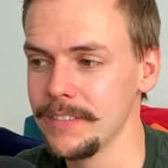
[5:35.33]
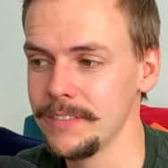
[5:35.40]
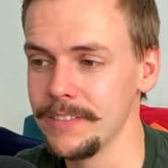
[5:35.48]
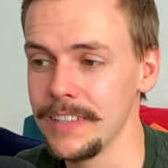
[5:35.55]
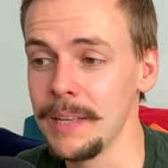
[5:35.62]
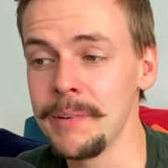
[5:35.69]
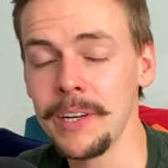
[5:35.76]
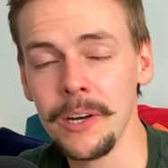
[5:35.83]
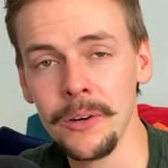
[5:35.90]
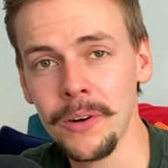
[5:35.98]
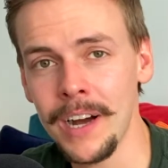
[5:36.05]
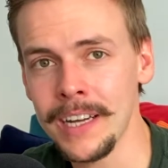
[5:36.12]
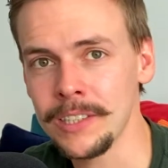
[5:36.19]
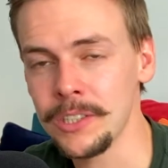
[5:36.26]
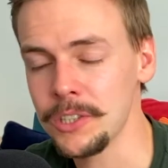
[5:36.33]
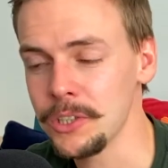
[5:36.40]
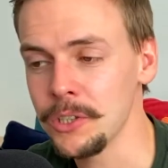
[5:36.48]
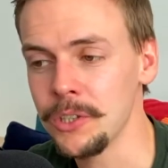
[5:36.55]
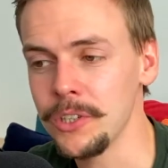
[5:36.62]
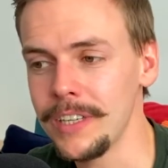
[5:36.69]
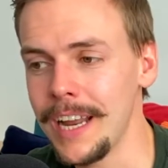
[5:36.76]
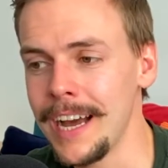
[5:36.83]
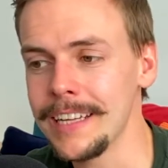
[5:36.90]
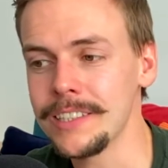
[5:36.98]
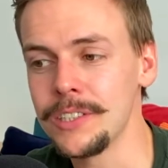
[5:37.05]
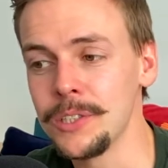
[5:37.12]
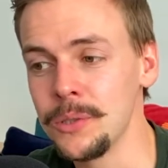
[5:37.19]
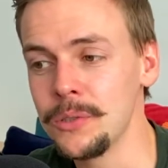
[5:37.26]
Let me know at
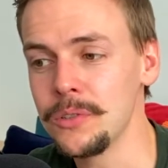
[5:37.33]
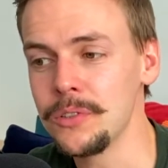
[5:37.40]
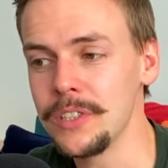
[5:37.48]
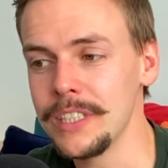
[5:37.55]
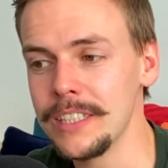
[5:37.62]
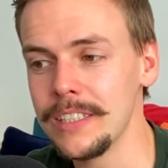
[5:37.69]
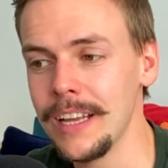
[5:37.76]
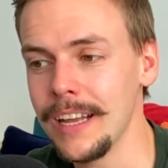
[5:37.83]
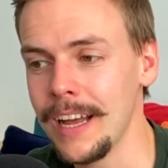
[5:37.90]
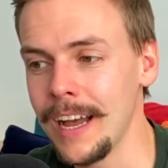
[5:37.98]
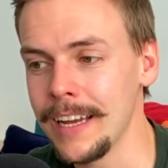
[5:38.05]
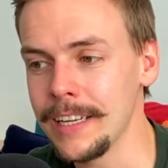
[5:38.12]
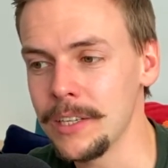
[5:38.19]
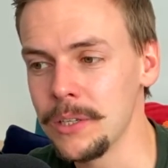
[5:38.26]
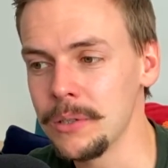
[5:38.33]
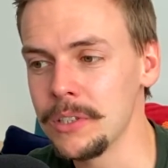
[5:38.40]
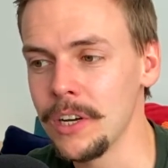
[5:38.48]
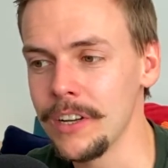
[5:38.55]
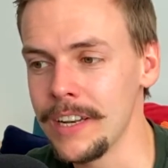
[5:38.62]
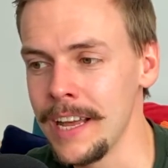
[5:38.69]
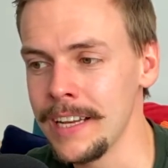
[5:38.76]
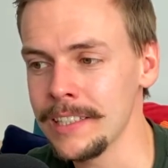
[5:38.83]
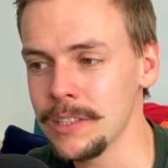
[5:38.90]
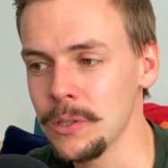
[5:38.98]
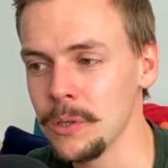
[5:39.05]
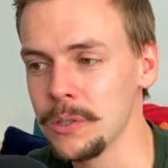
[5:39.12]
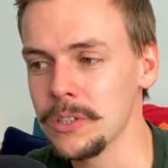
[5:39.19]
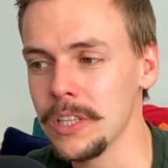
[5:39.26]
shaun@Nutri-iQ.net,
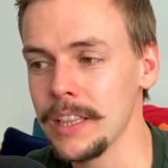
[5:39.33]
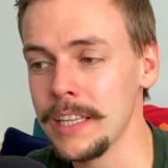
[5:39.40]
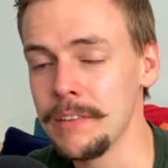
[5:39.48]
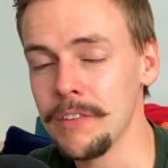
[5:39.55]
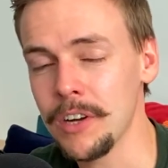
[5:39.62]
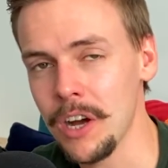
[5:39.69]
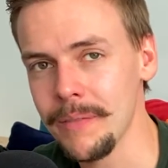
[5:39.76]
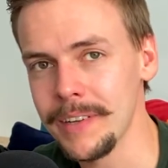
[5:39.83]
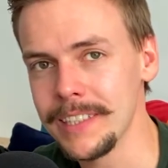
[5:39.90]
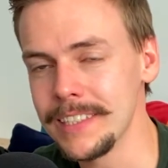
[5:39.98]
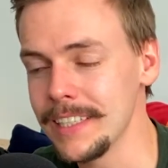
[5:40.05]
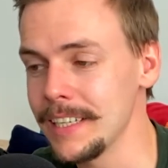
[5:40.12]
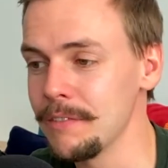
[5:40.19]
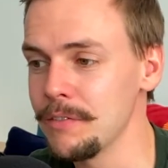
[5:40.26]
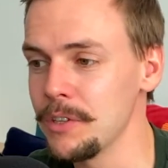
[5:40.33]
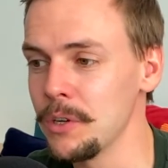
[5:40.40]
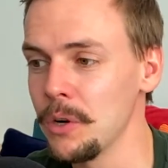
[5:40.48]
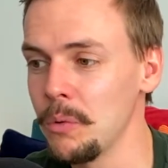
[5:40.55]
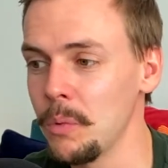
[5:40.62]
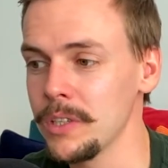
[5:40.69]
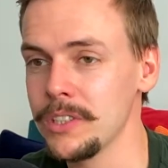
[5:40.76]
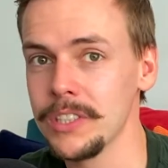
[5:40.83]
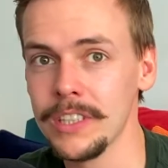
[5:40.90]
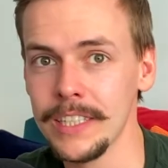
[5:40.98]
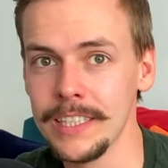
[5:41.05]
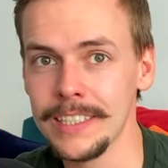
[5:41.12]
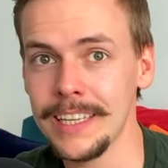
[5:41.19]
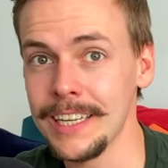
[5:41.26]
or just leave a comment if you're watching
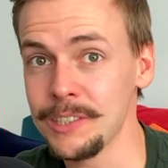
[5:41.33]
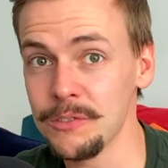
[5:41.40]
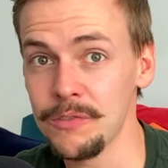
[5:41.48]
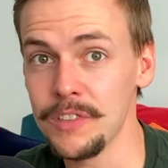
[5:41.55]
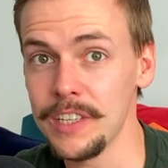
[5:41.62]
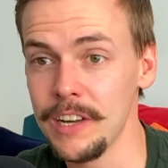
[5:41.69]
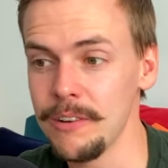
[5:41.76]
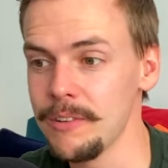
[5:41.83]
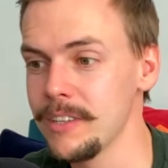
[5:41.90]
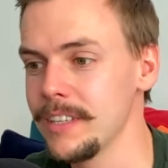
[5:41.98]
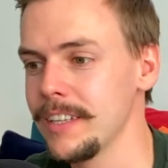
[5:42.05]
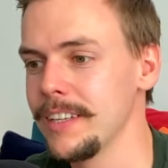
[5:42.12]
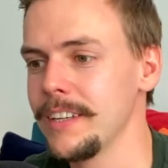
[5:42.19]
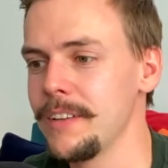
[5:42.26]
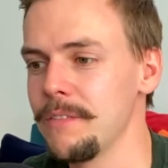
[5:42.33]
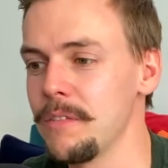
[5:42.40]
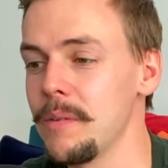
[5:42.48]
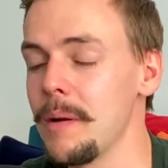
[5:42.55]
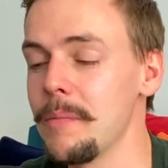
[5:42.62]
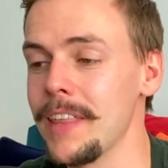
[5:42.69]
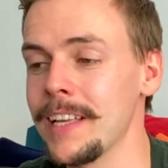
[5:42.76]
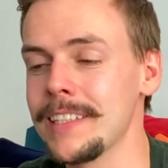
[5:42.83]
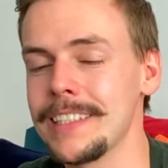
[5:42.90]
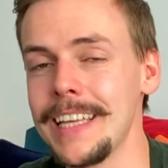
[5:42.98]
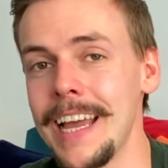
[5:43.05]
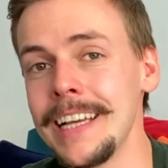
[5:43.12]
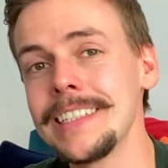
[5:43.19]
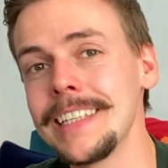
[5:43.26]
this as a video. Remember, that's
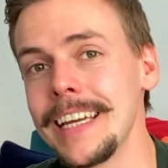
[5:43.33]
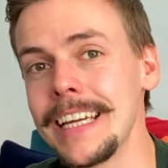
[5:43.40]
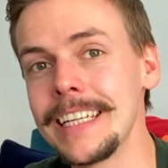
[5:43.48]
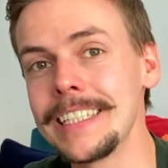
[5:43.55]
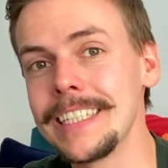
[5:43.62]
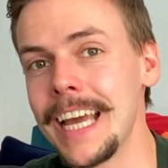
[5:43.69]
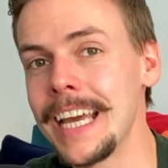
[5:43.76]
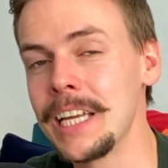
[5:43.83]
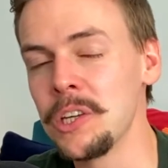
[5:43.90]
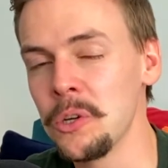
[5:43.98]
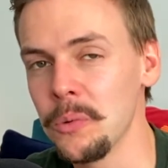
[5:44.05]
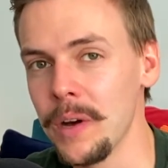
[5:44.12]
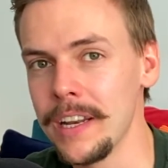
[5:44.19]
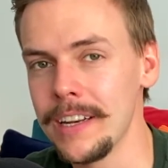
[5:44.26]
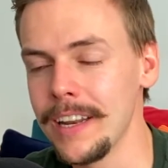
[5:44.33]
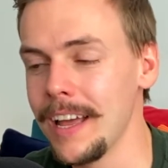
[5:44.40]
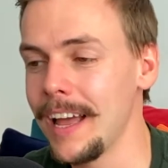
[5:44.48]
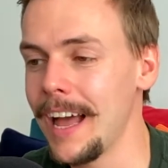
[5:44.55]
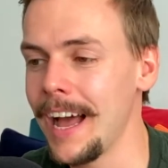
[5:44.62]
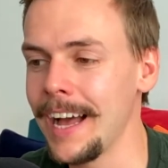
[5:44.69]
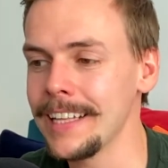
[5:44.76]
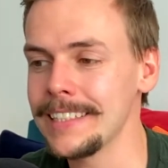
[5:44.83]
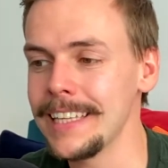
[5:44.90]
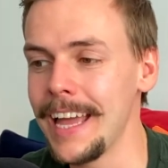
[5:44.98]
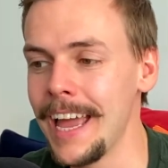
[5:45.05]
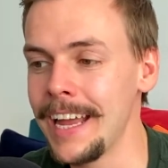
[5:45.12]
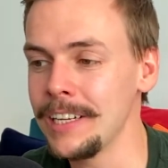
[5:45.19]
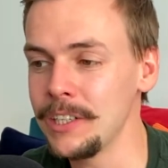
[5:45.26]

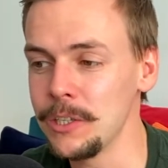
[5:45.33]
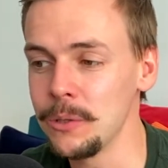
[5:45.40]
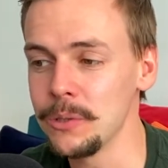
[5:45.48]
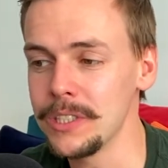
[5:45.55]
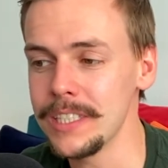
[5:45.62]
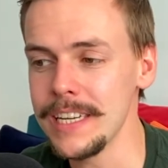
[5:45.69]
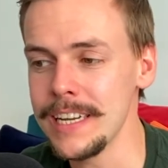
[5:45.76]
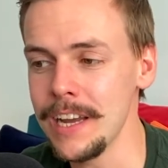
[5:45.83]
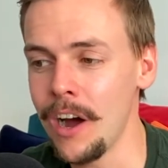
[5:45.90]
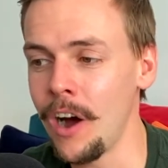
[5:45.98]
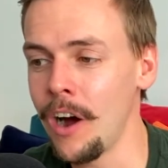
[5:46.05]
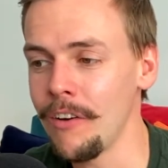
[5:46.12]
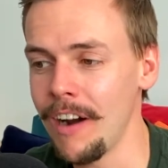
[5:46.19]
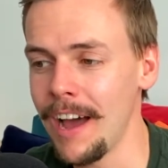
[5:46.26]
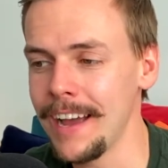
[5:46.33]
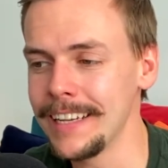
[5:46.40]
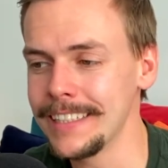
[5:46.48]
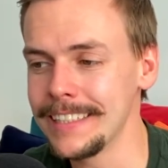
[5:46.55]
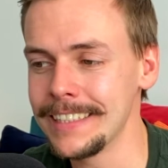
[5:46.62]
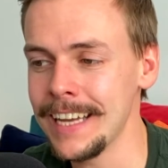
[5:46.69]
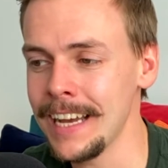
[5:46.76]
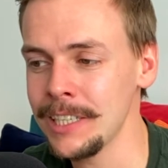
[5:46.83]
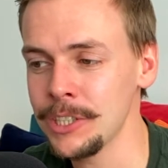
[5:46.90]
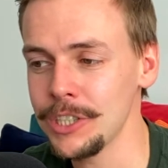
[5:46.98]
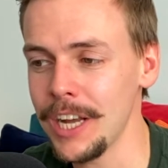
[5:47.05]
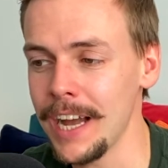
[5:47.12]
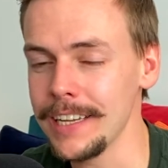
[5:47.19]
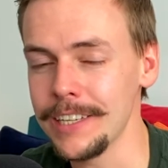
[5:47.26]

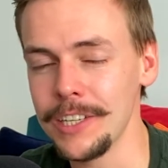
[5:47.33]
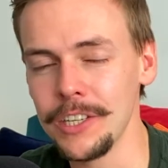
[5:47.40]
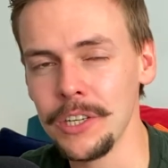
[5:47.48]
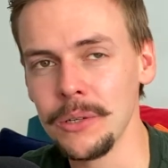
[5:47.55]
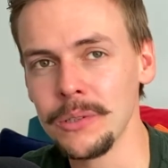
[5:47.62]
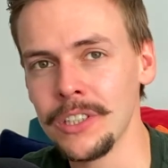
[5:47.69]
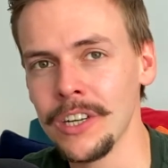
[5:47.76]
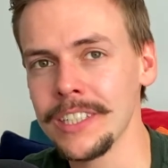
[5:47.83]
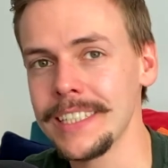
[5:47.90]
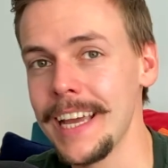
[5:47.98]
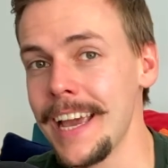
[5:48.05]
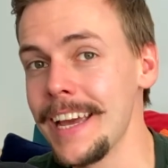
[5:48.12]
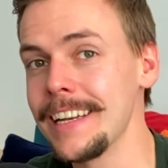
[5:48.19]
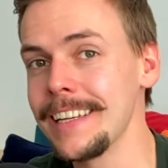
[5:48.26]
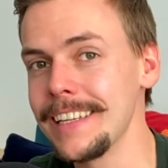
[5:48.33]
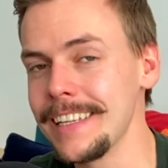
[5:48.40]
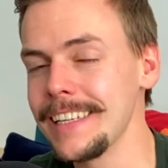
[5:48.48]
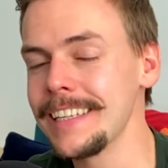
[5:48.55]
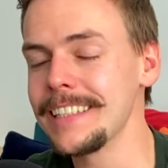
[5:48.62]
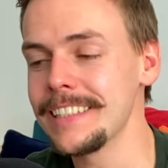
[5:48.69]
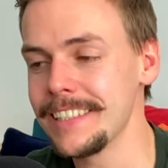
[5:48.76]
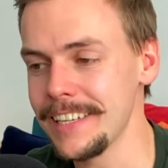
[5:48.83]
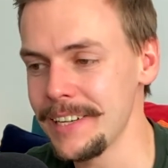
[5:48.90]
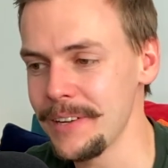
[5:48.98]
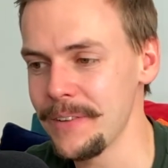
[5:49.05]
SHAUN@NUTRI-IQ.net.